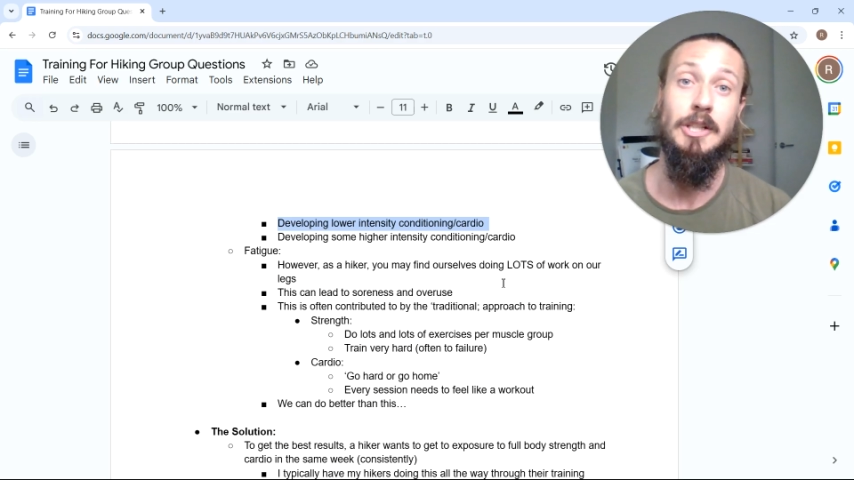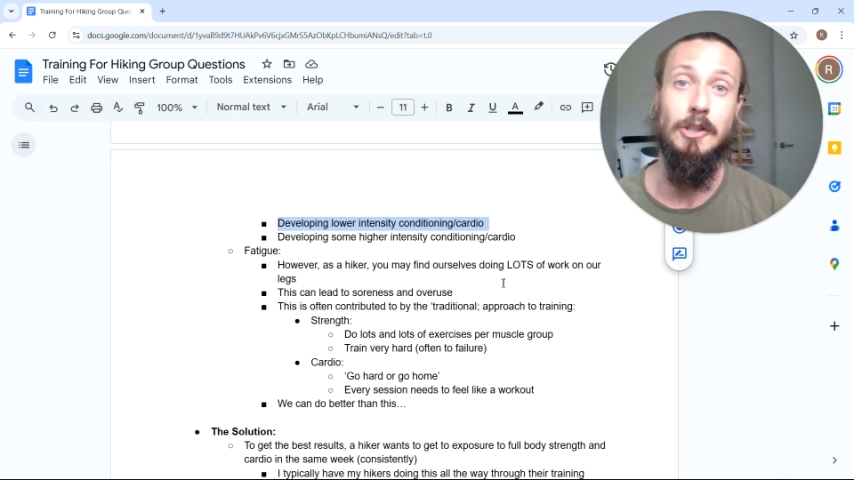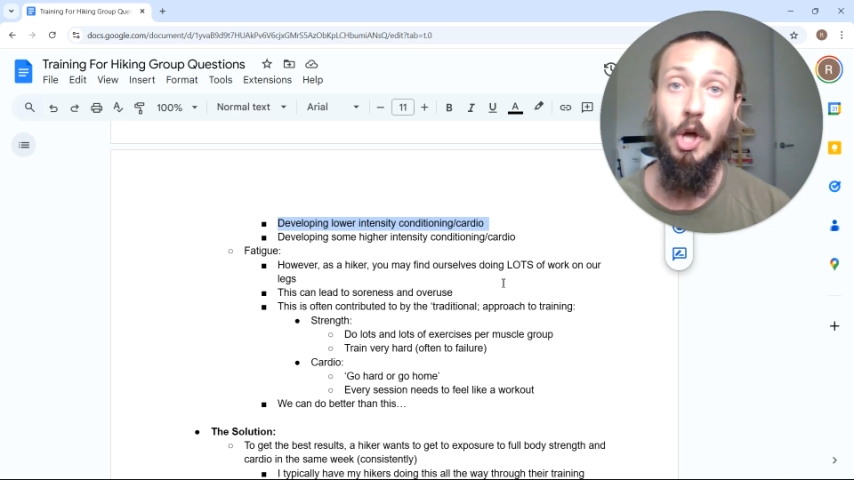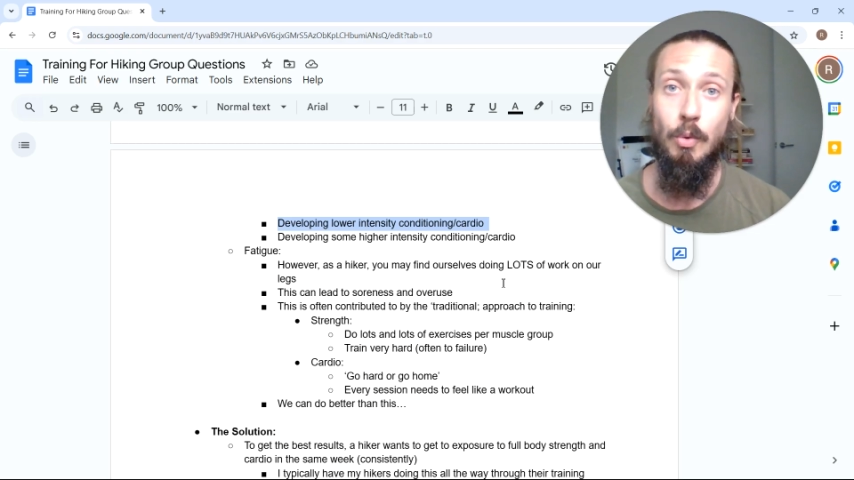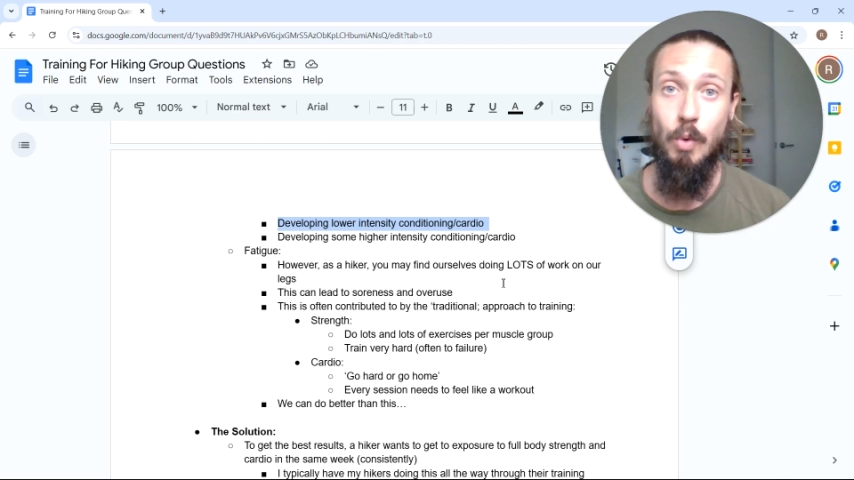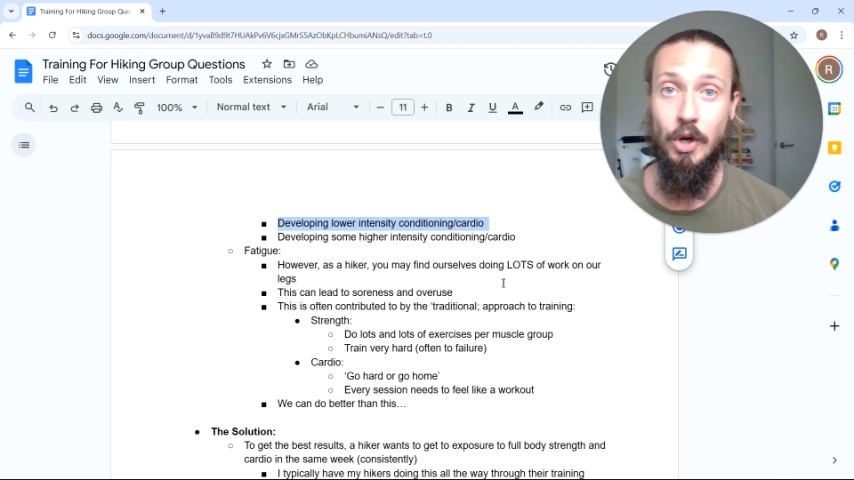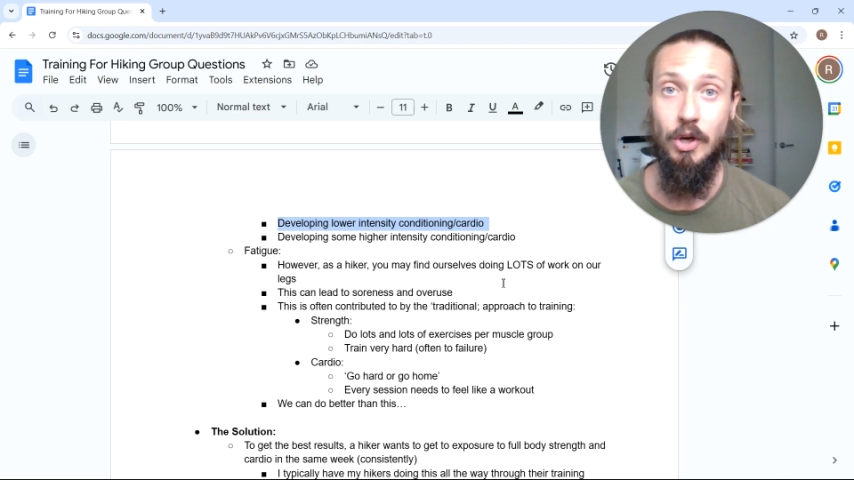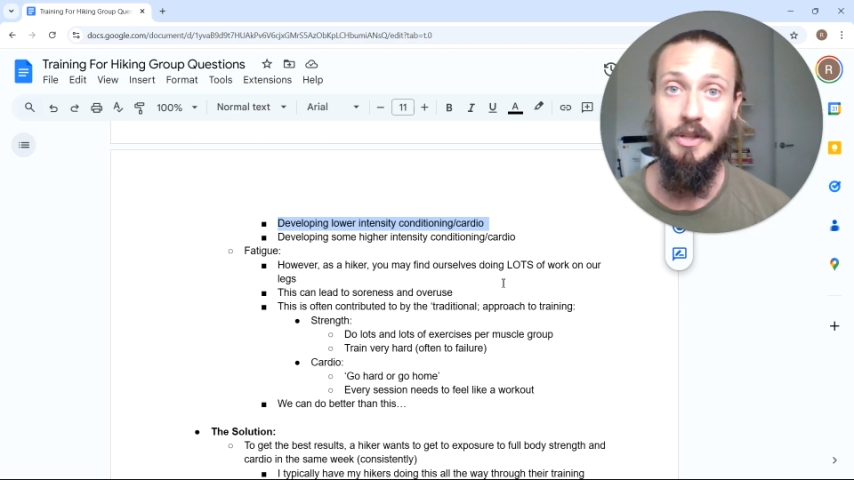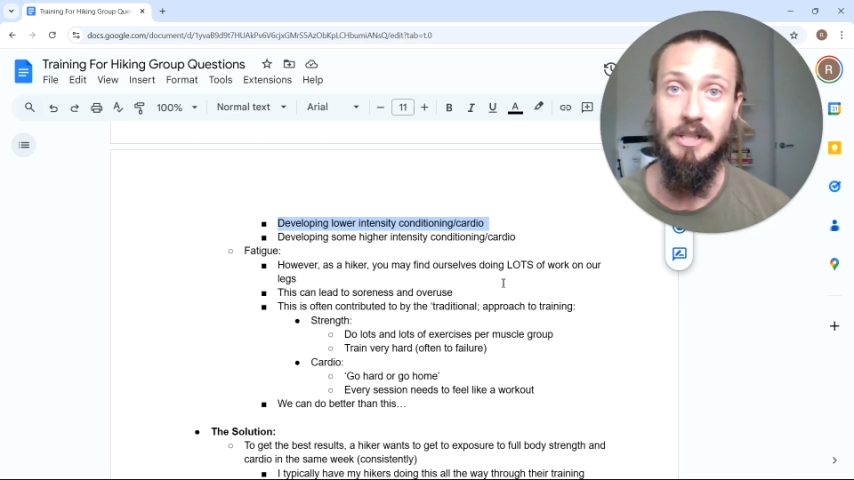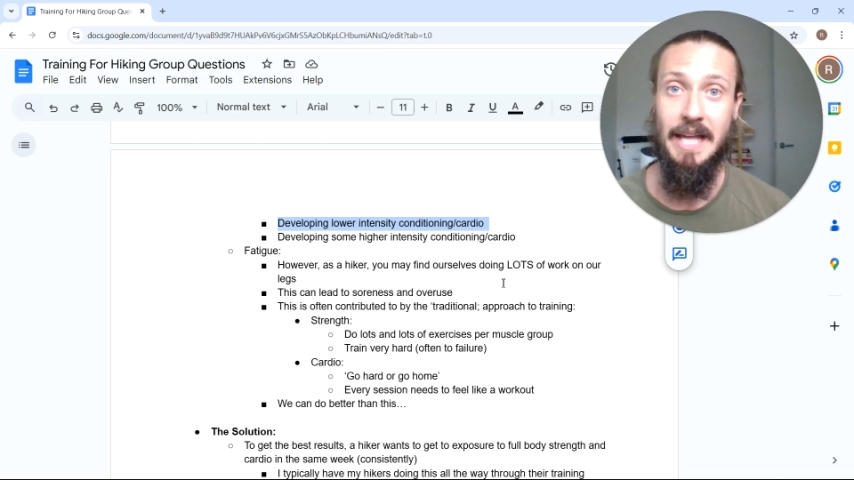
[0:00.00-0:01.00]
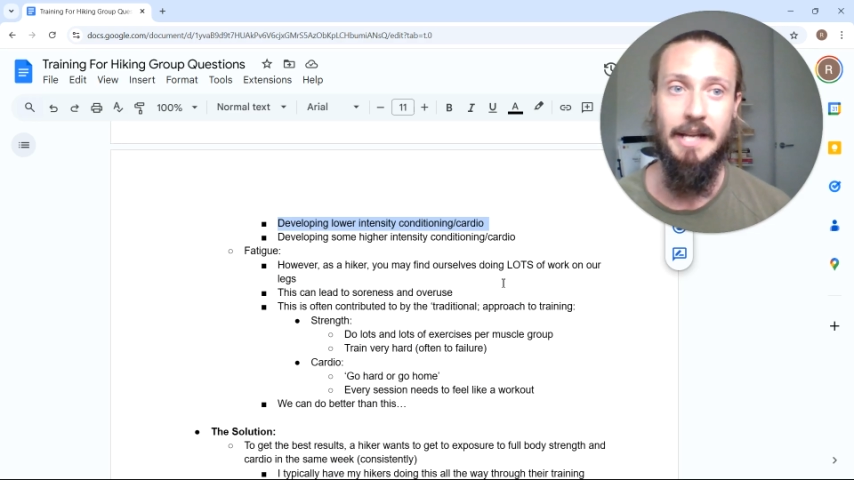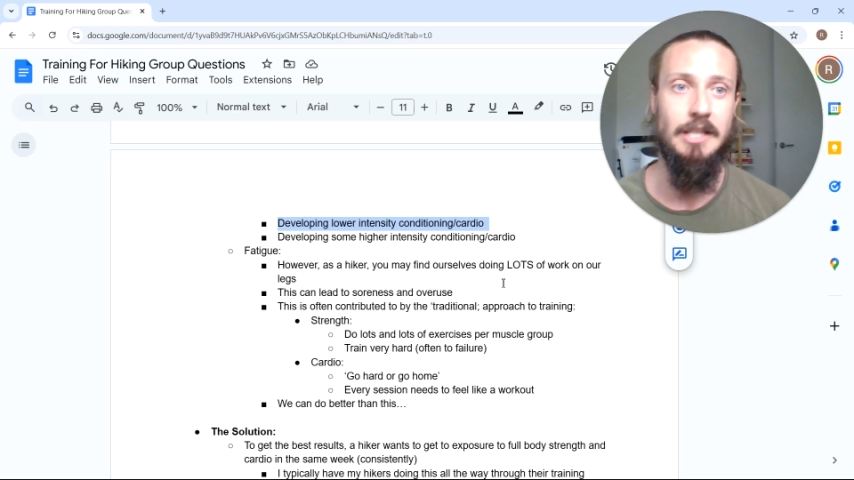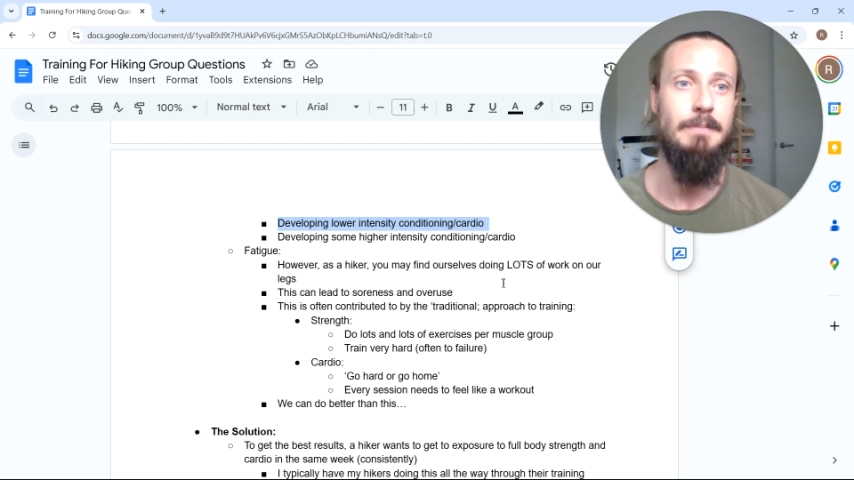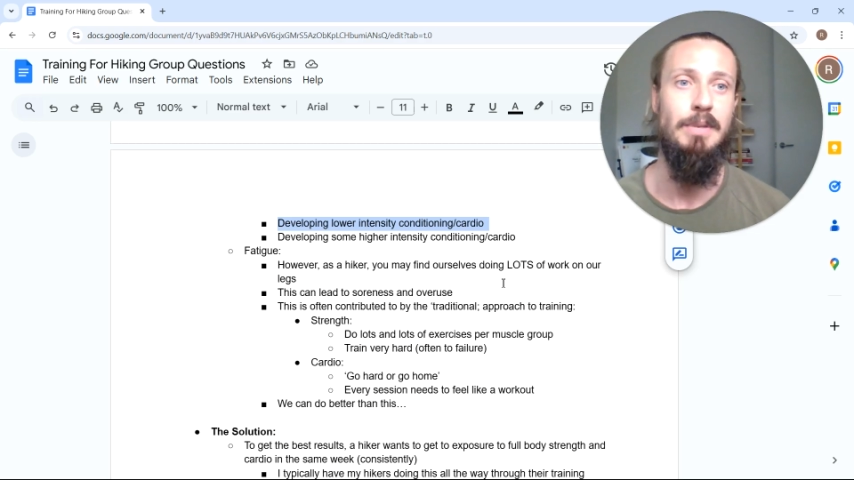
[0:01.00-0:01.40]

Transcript: a lot of work on the legs